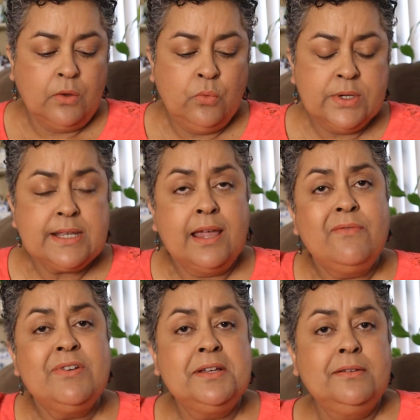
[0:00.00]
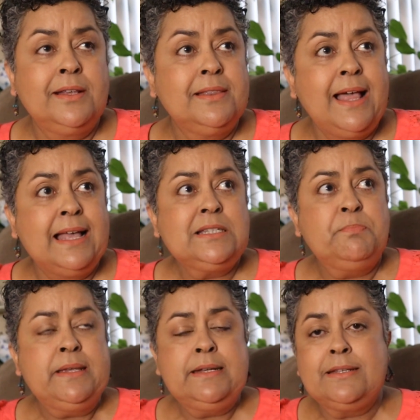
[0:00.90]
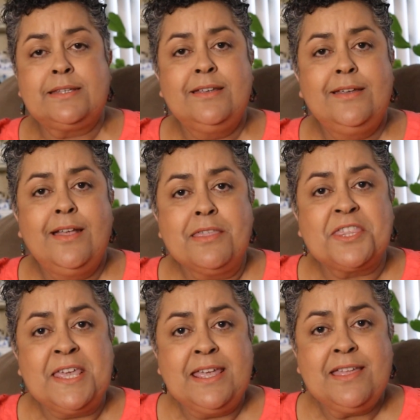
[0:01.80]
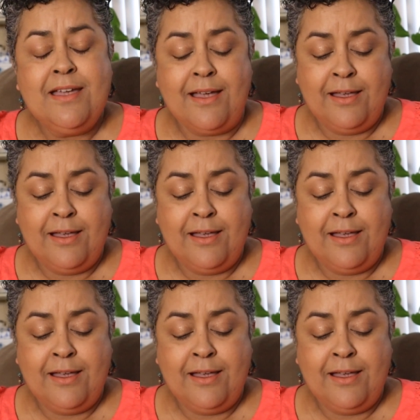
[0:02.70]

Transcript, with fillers: was kind of a, a last minute thing.